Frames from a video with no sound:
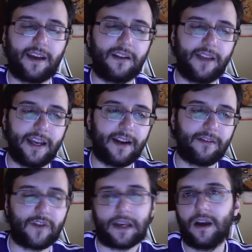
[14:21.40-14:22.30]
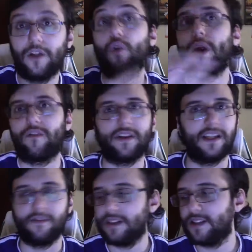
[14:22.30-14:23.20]
they announced like a direct. Let's
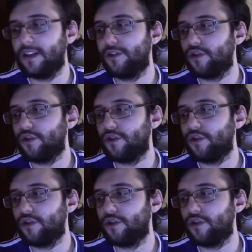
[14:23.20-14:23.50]
say that